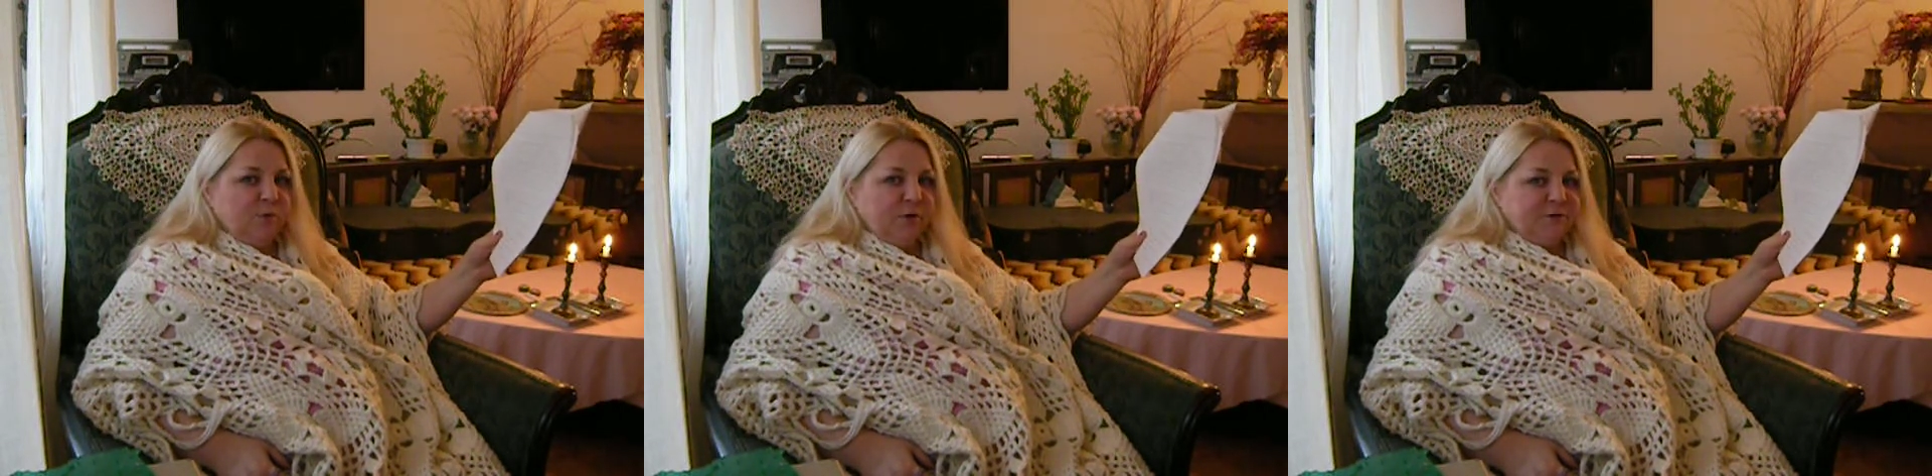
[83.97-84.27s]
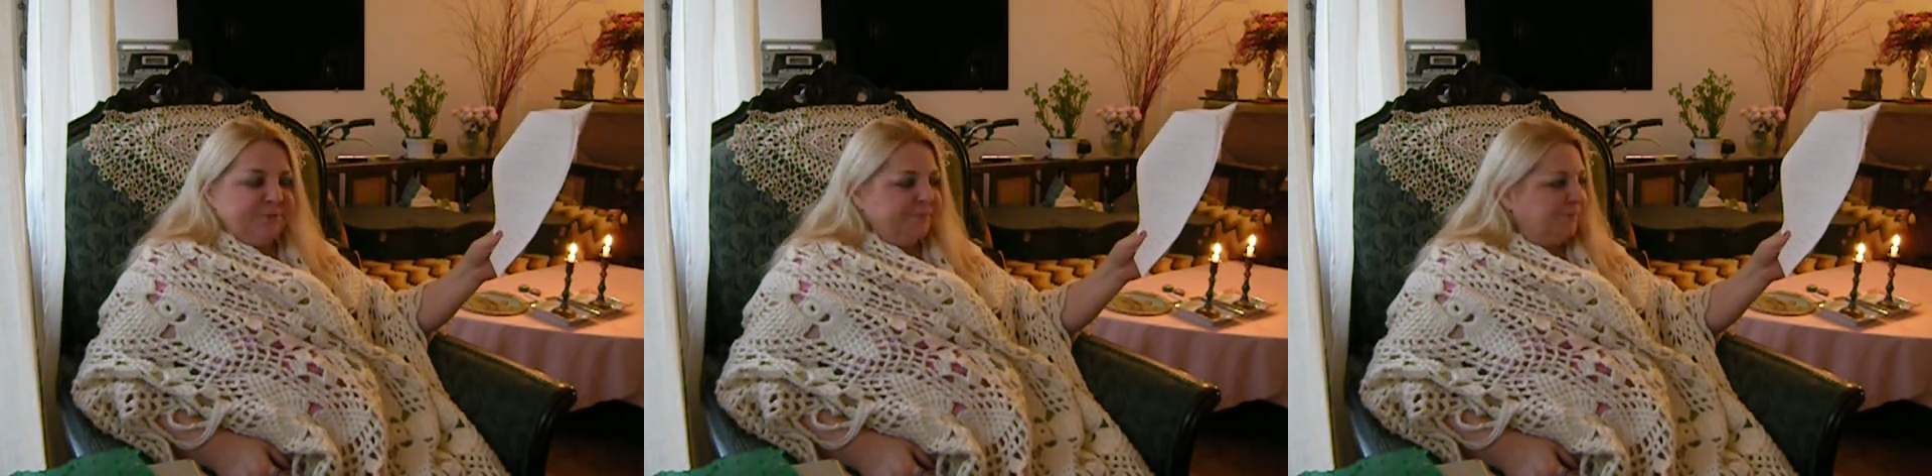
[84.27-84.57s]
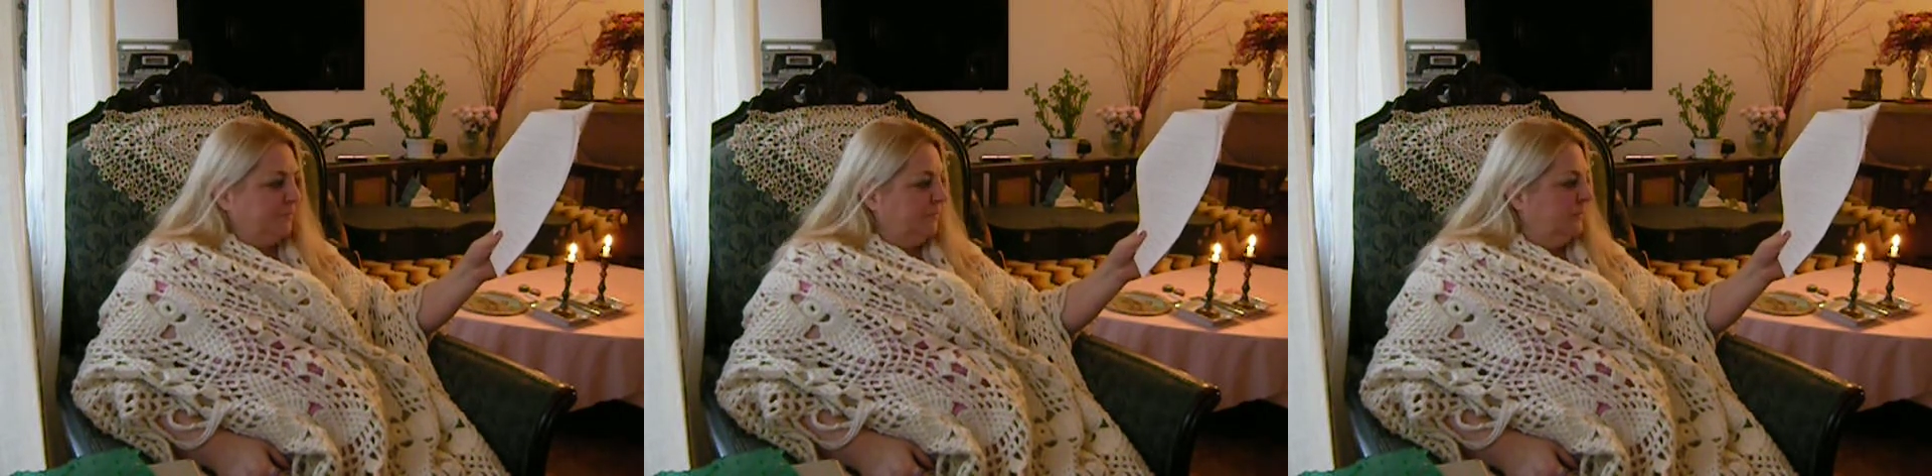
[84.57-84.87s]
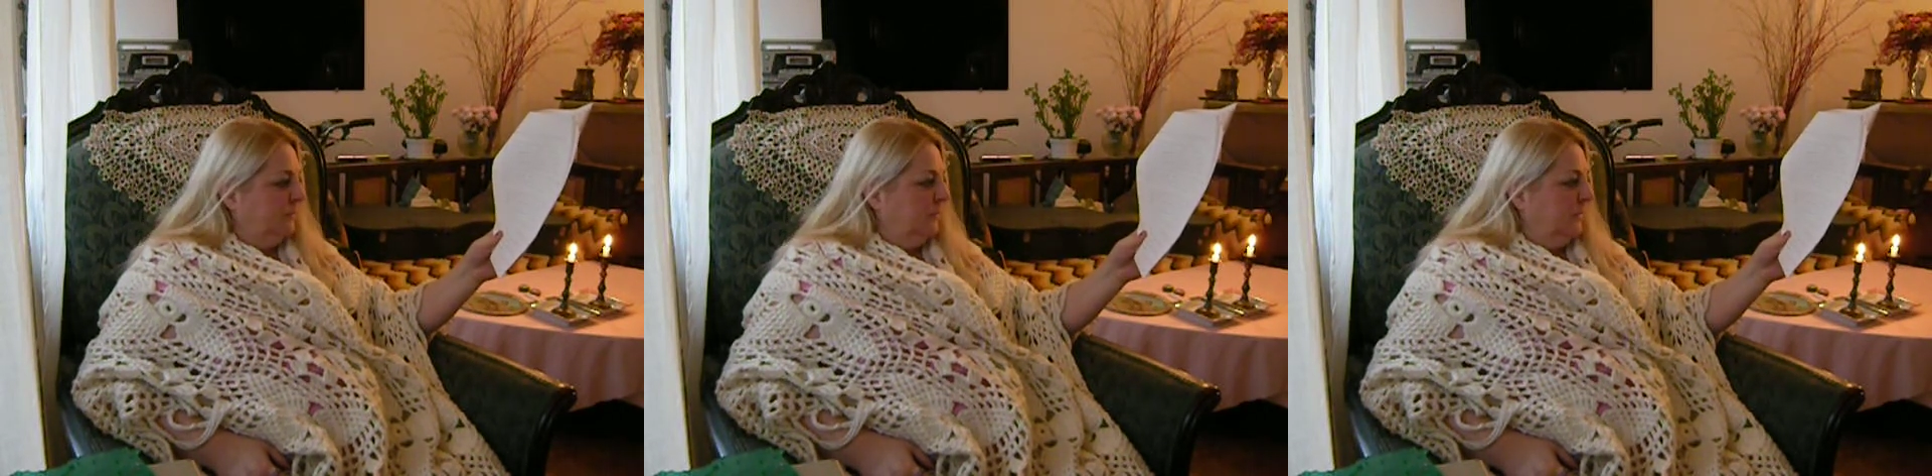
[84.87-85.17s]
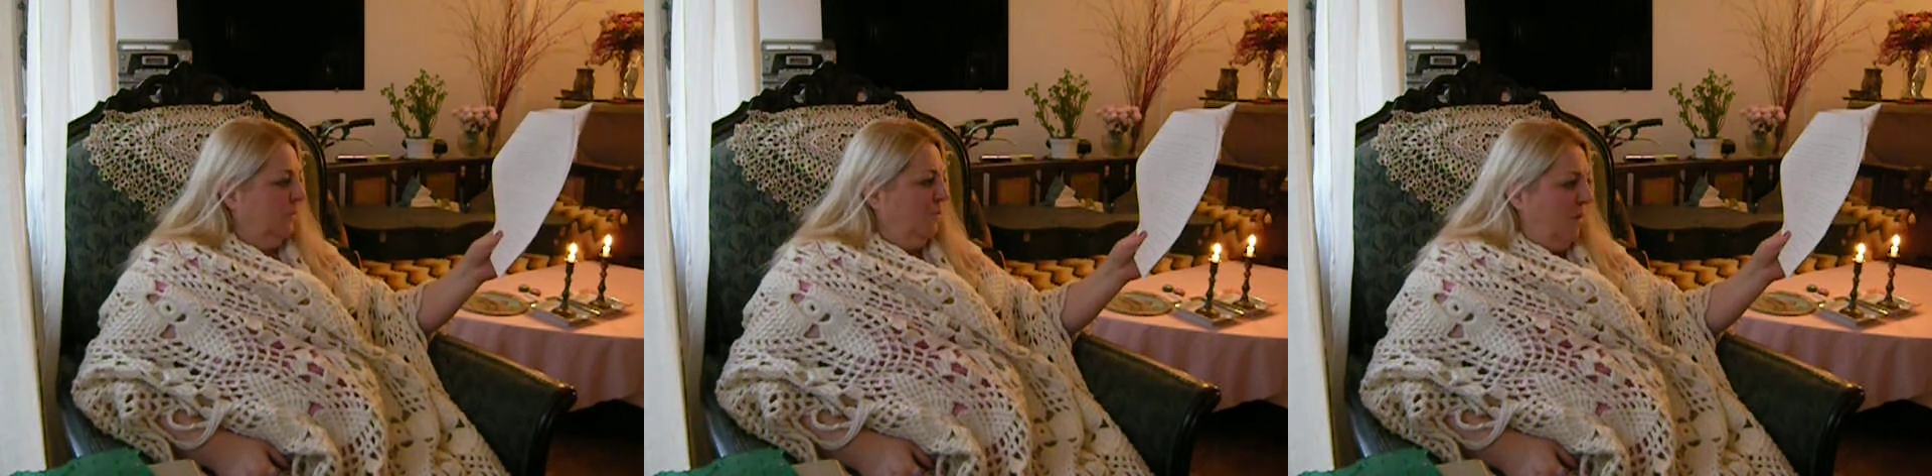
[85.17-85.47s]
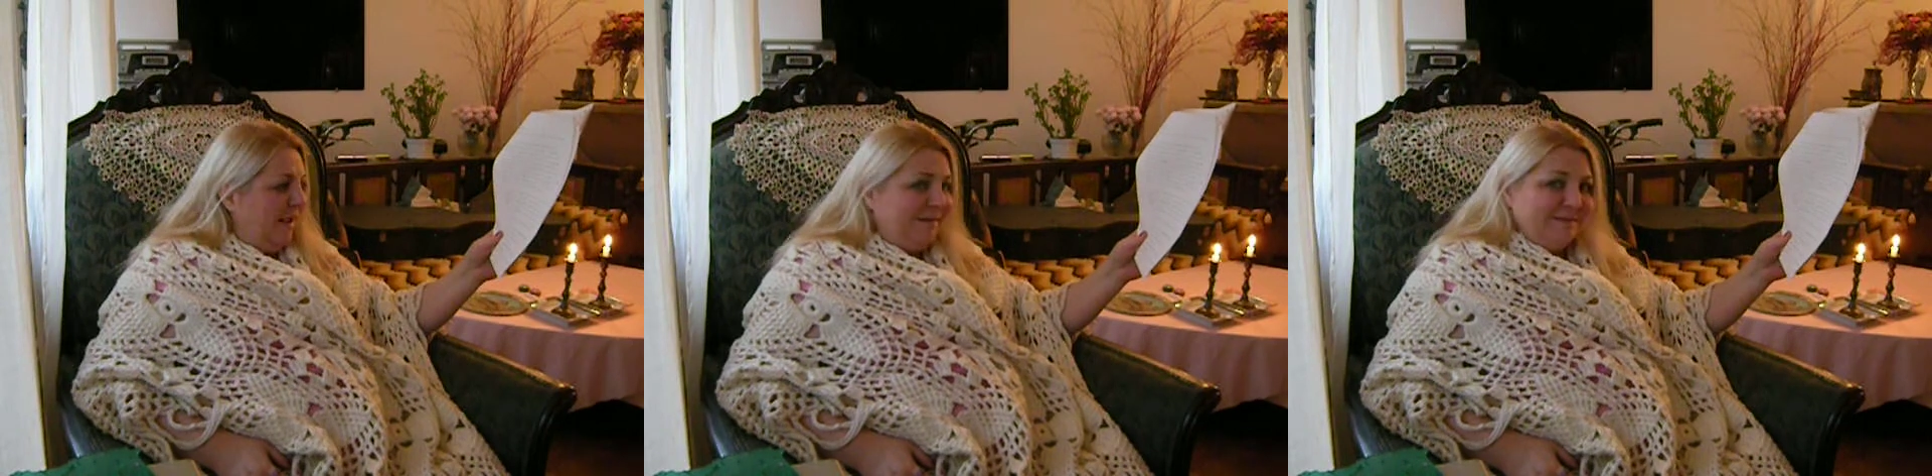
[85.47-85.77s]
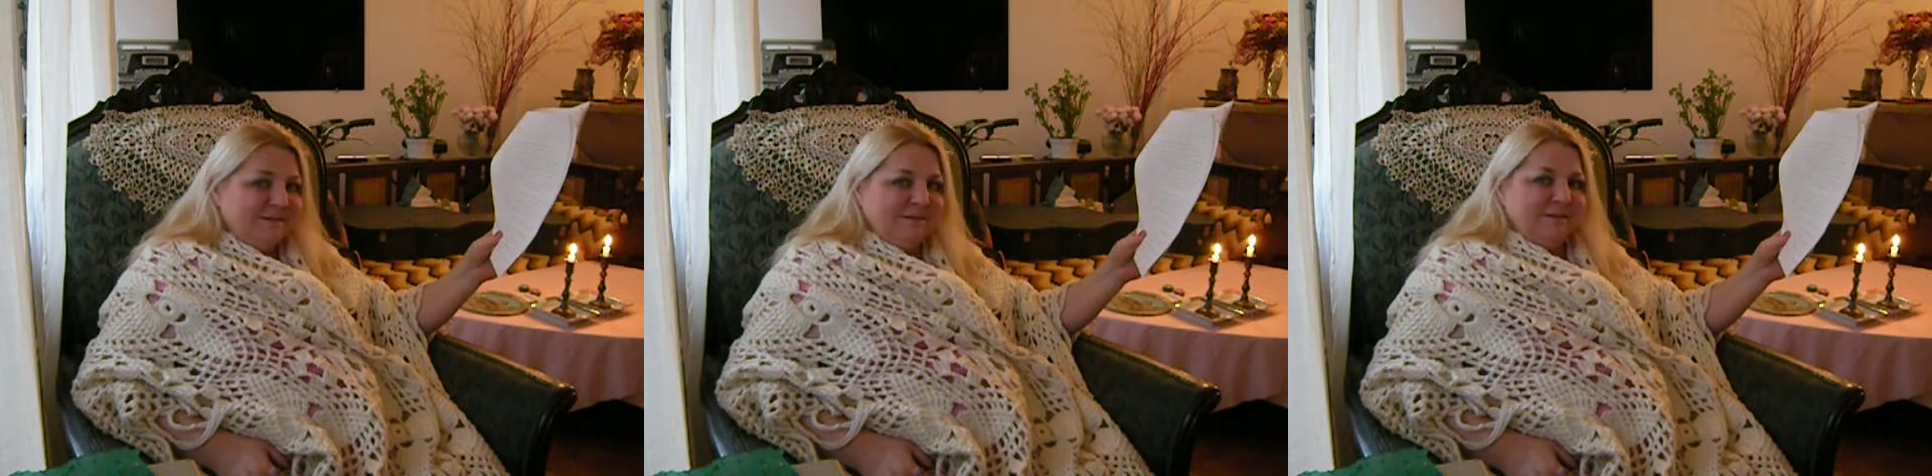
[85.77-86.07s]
words. What?